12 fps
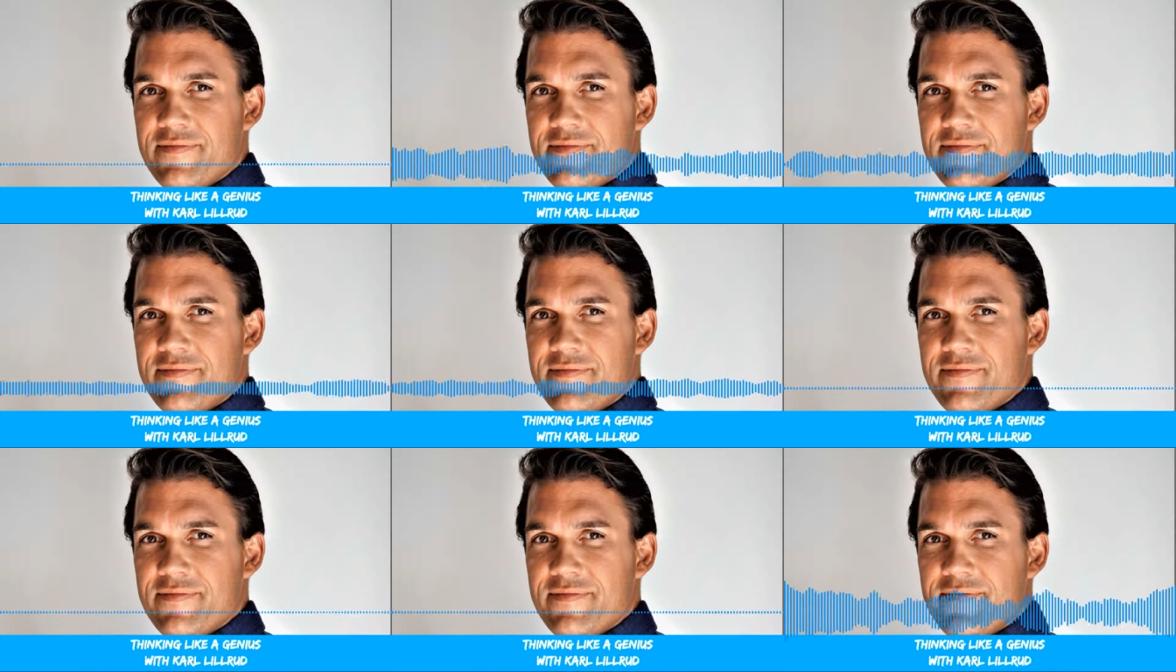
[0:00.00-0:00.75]

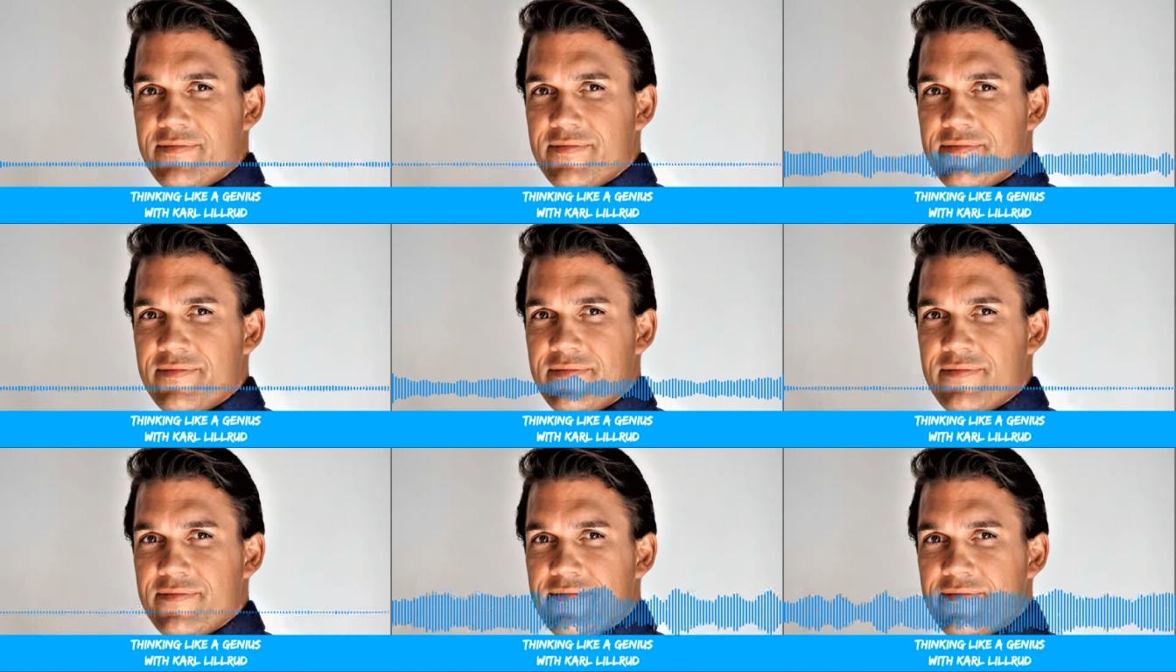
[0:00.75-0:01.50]
and that would
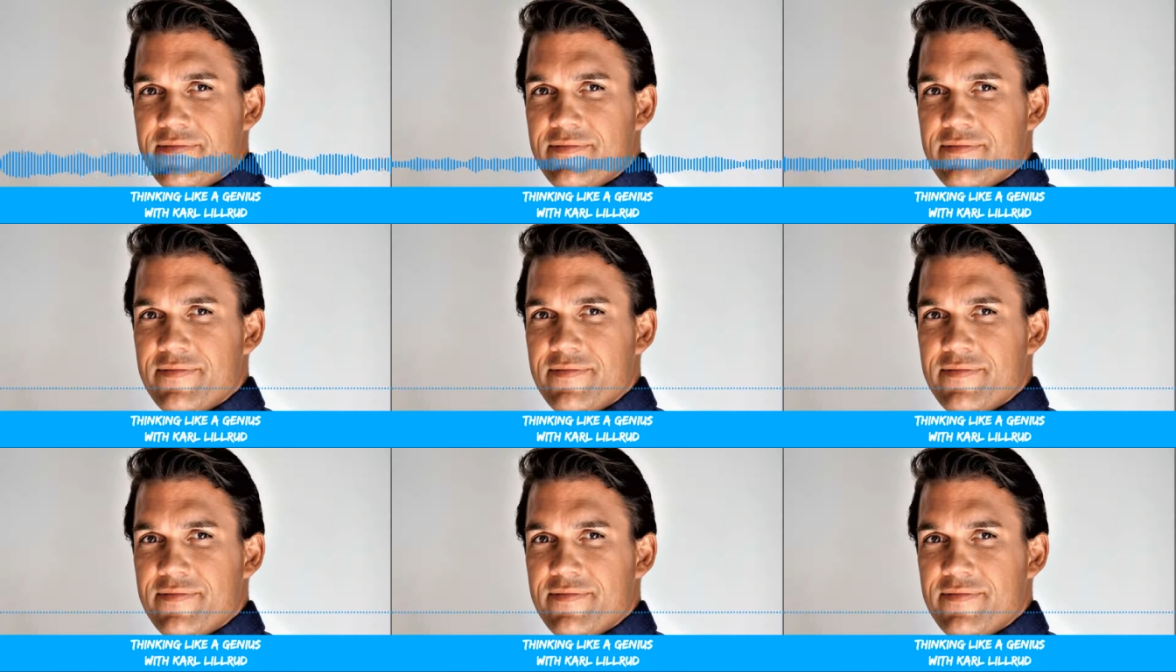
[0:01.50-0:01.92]
define